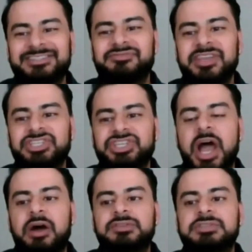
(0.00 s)
to reach
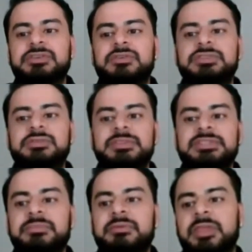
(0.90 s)
out to to
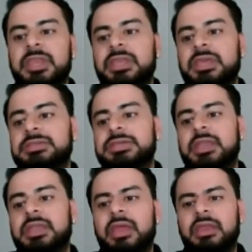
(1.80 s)
Muslim communities
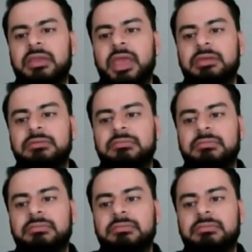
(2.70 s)
and and and